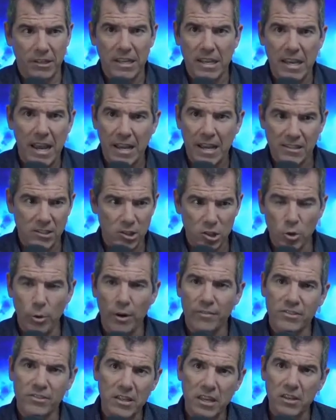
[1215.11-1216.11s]
I mean, he has
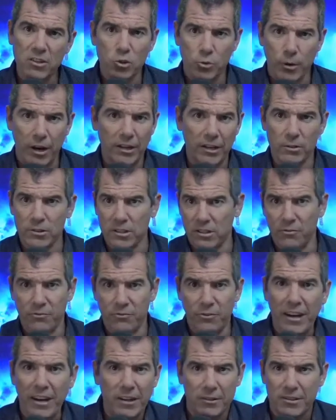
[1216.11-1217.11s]
UFC trainers
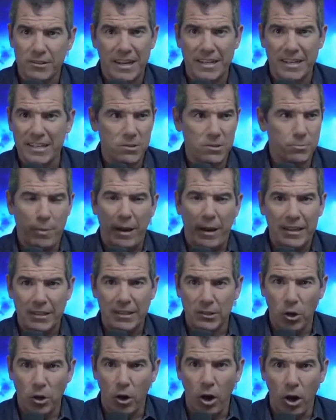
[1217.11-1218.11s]
and fighters at his
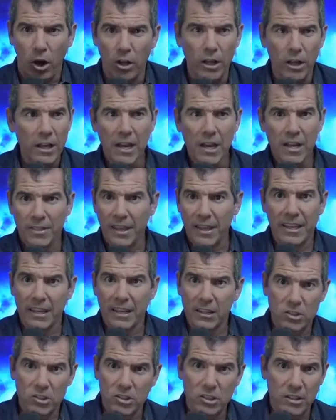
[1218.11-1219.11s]
beck and call that
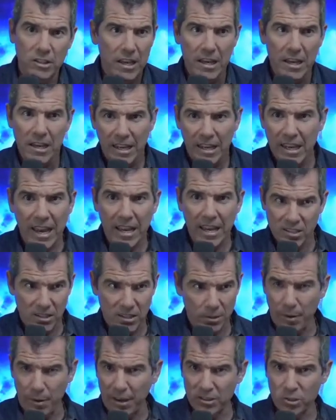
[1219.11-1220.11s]
he can just, he
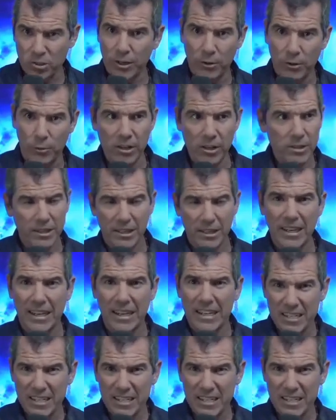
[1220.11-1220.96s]
has the best training. What do you think?